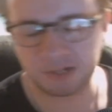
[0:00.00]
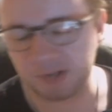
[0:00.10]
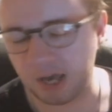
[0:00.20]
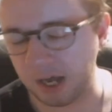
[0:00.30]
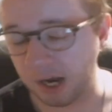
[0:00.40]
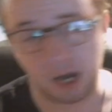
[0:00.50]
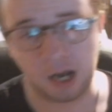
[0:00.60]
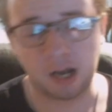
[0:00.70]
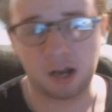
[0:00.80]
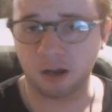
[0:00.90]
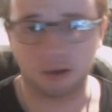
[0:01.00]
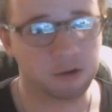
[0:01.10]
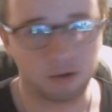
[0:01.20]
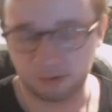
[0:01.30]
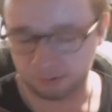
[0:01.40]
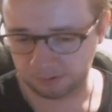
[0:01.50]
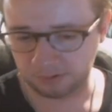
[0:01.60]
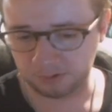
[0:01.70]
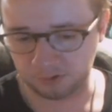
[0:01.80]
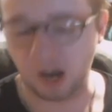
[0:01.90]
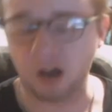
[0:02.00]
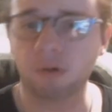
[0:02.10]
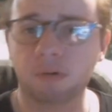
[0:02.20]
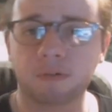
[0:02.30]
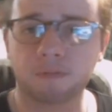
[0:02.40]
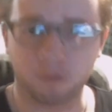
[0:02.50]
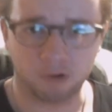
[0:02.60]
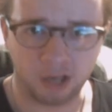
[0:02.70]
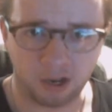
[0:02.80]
said, uh, ciao for now.